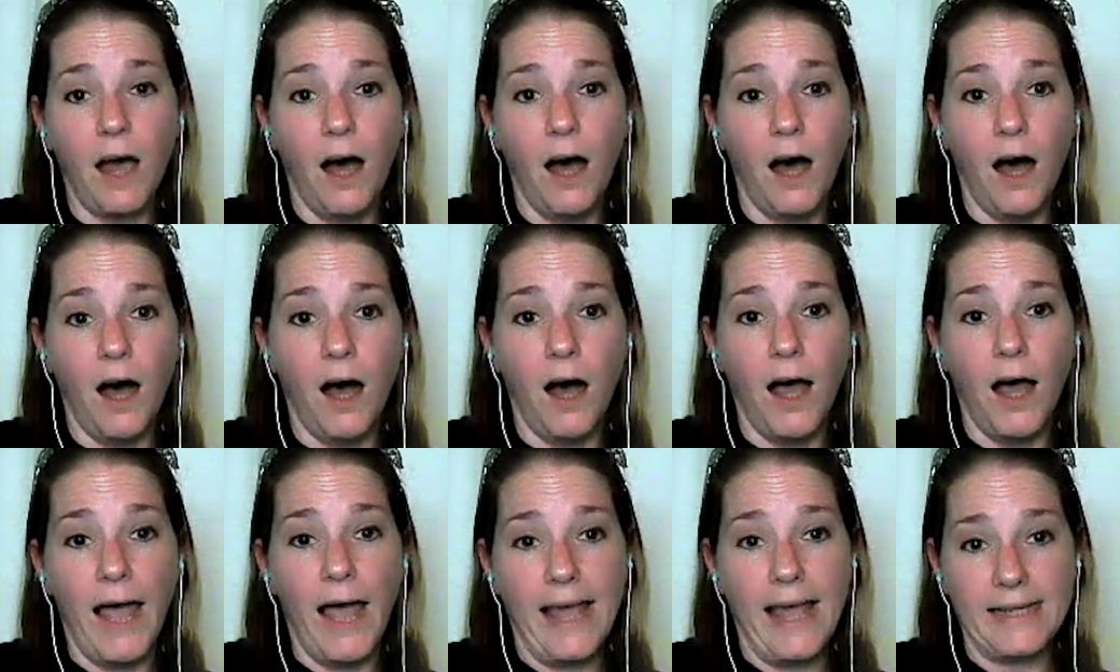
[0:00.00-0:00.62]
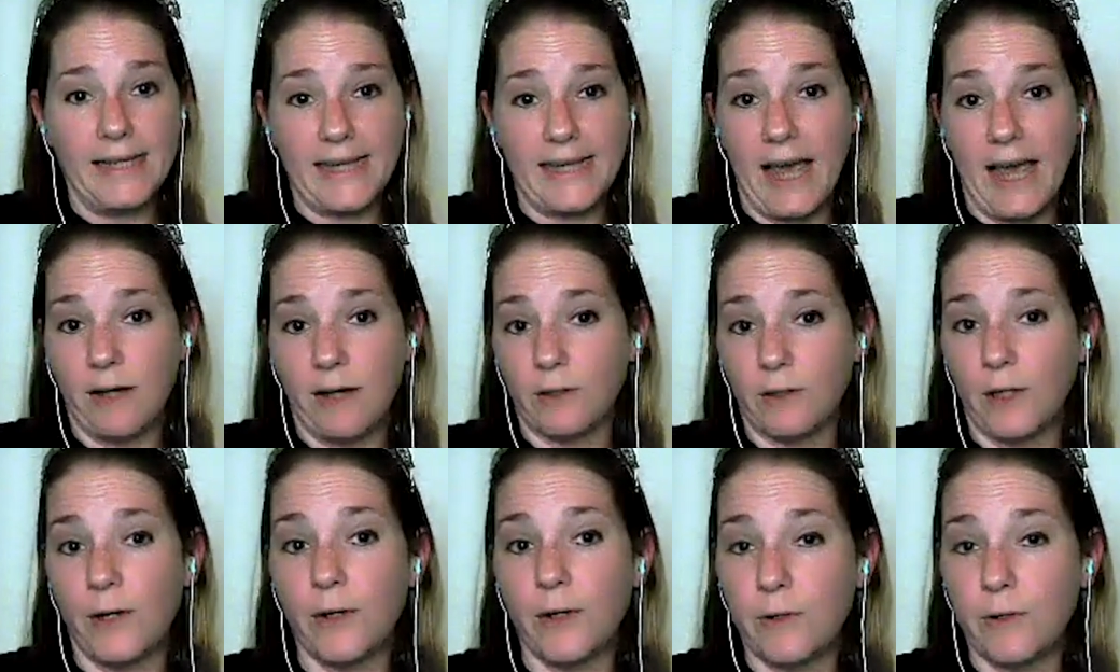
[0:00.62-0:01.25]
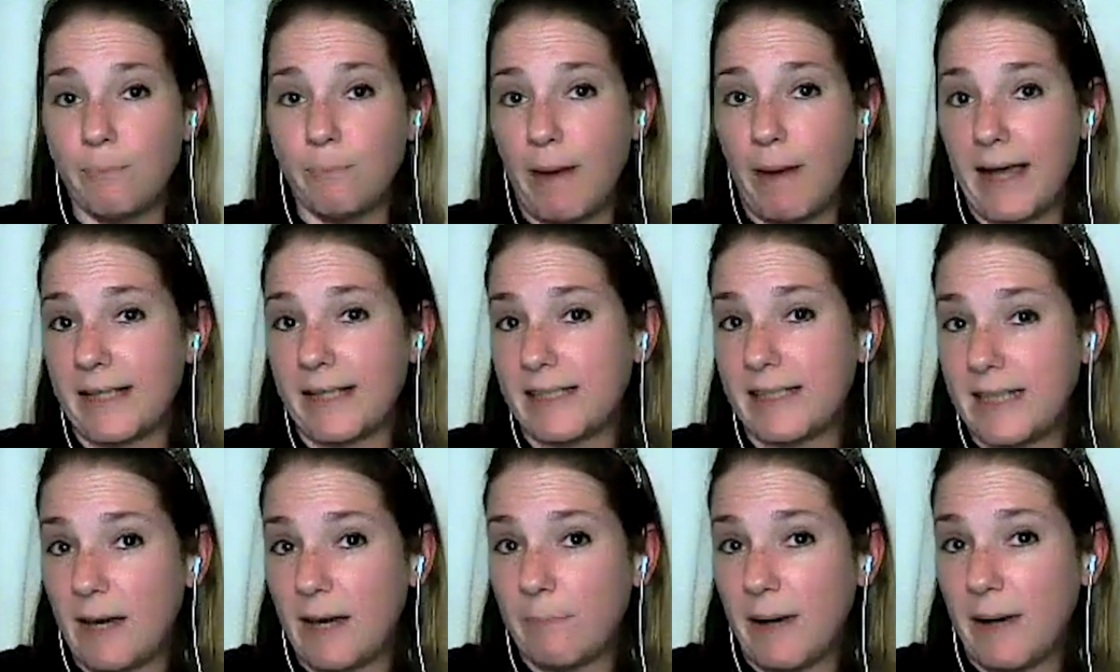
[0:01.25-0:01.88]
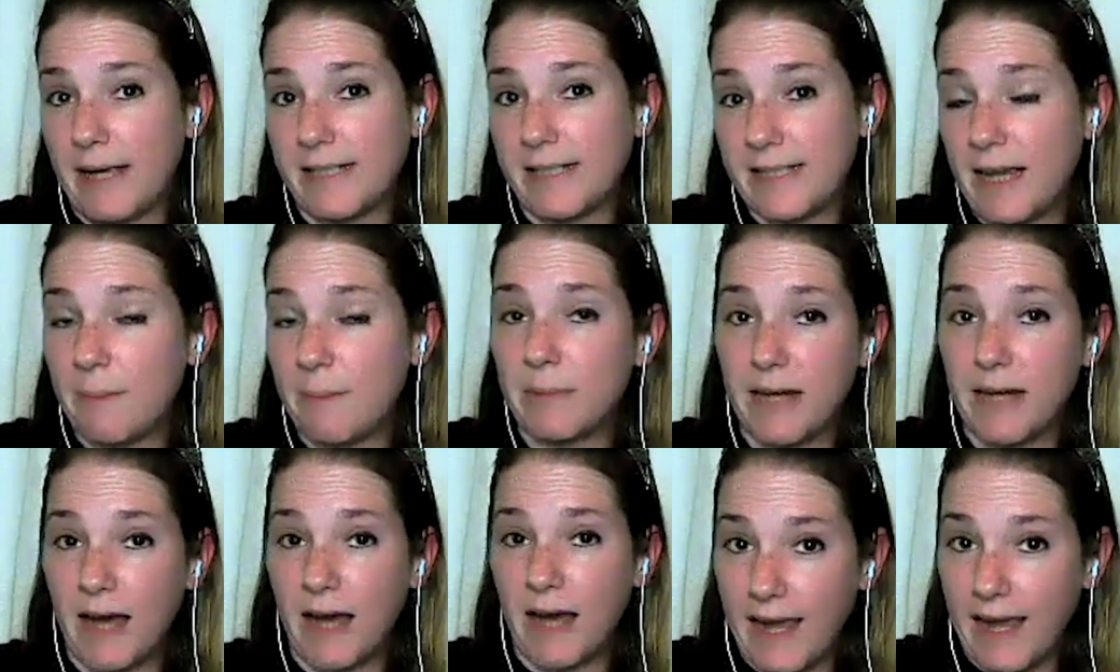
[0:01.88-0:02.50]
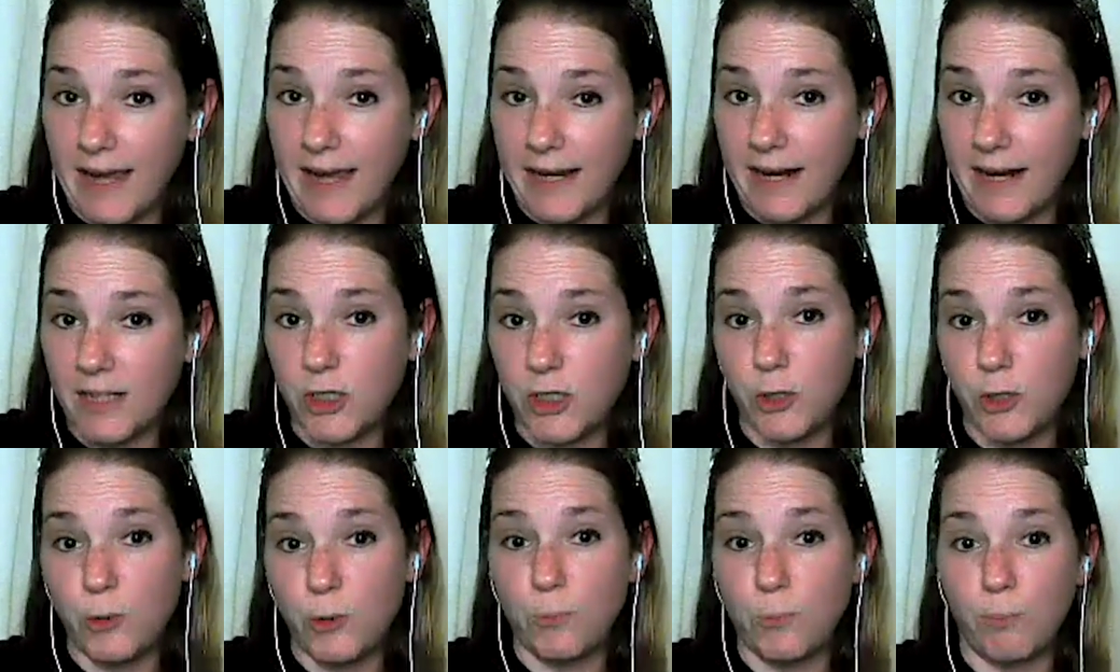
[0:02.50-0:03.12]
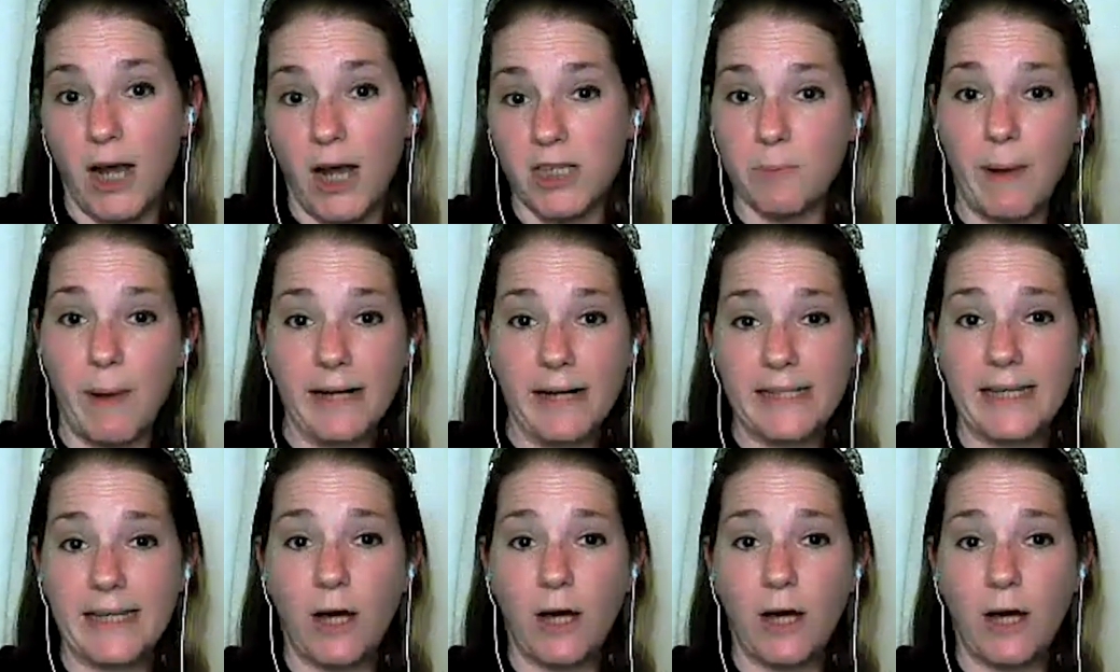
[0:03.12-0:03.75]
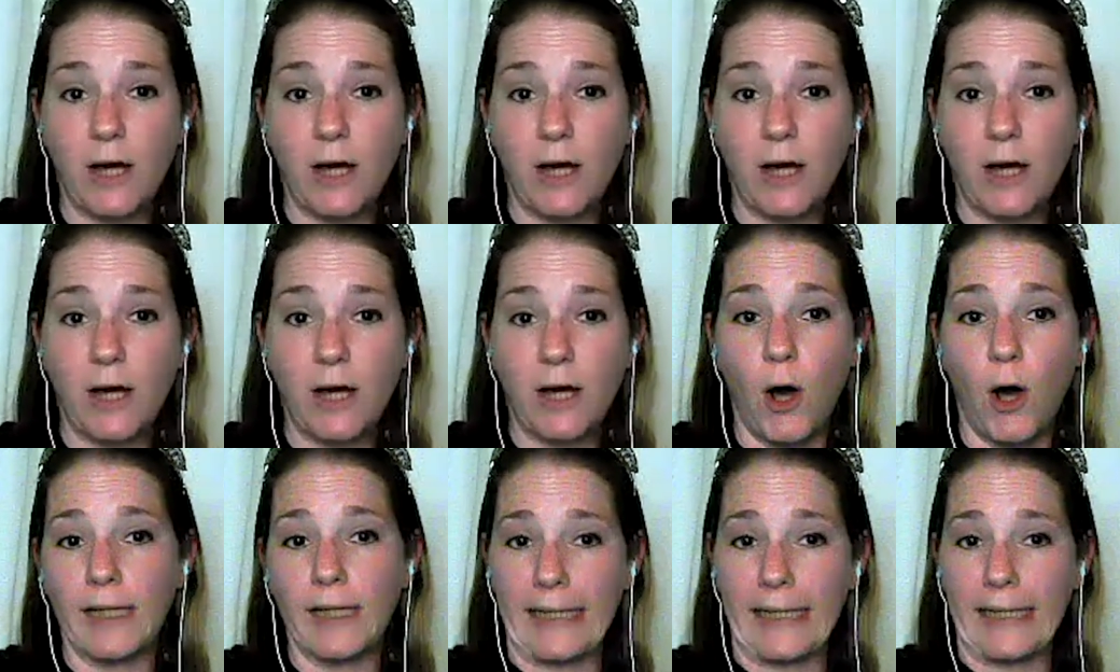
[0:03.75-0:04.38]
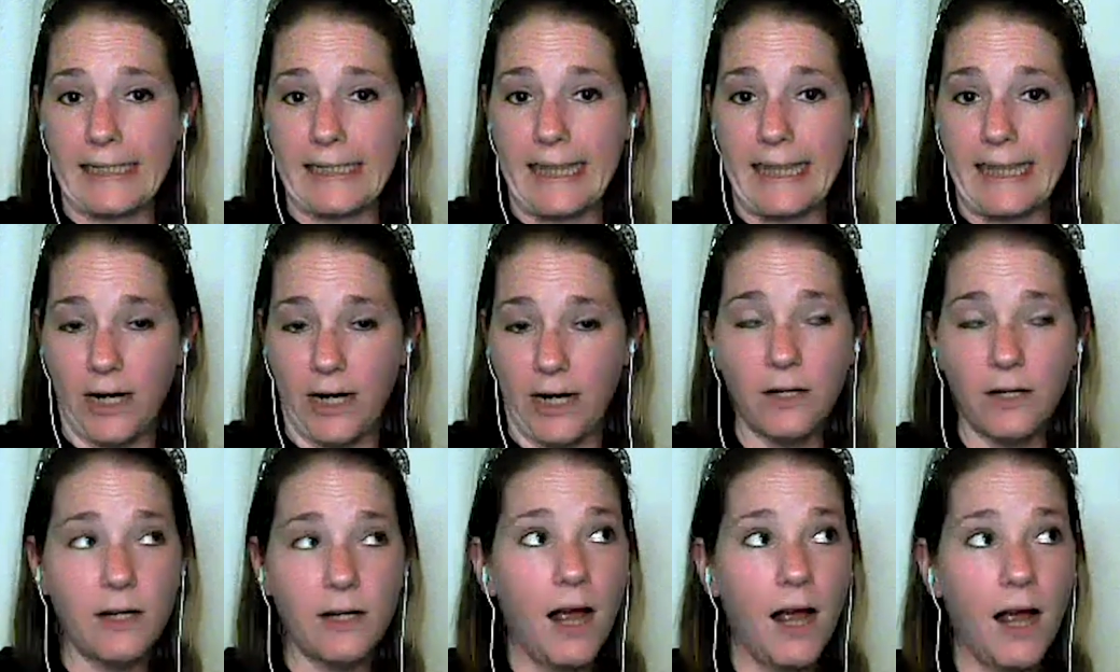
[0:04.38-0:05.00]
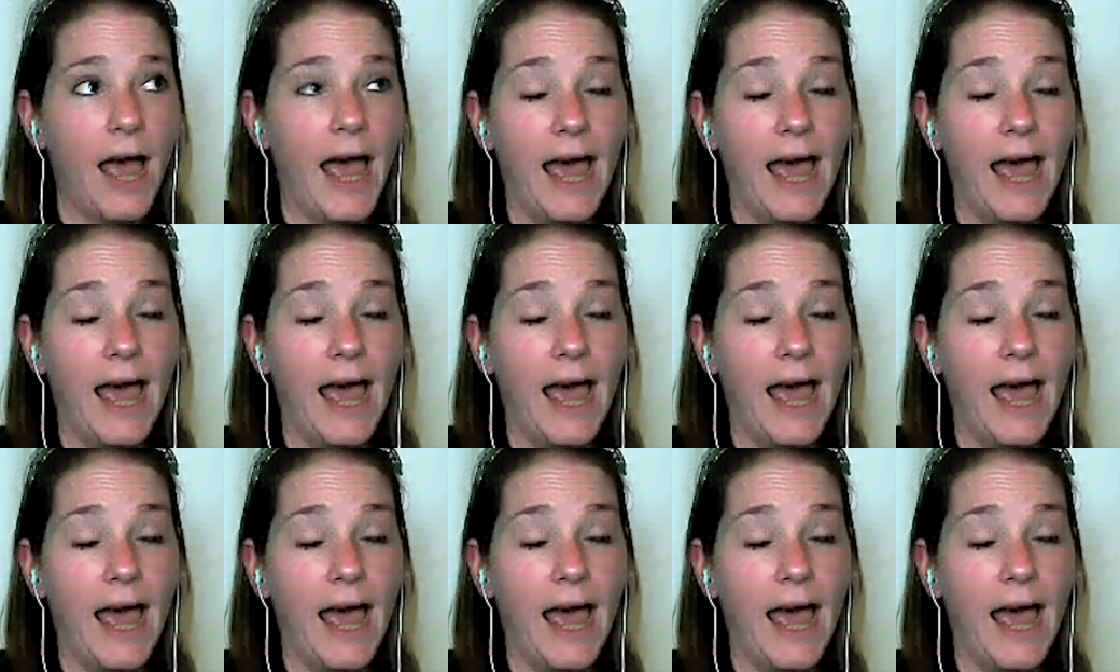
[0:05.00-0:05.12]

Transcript: uh, and download my step-by-step guide to prospecting on LinkedIn there.